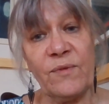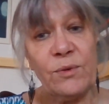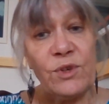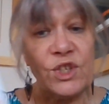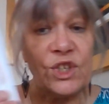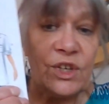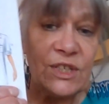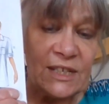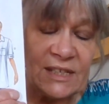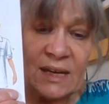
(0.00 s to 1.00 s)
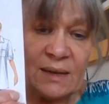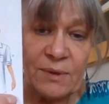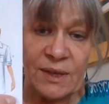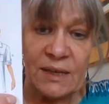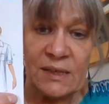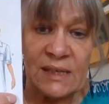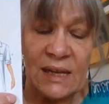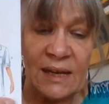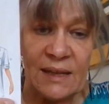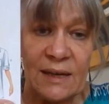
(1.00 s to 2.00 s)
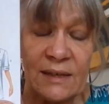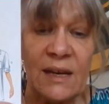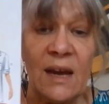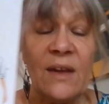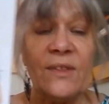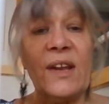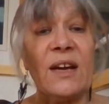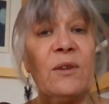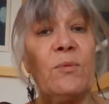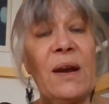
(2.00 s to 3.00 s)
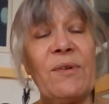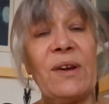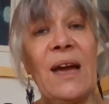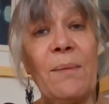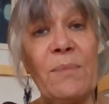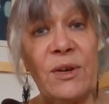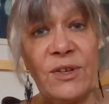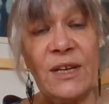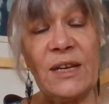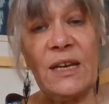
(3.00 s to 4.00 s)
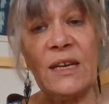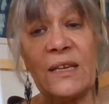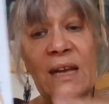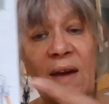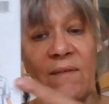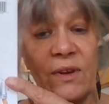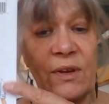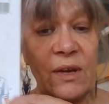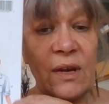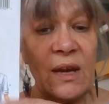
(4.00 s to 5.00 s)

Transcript: a few shirty type things like that I can wear a cami underneath and have a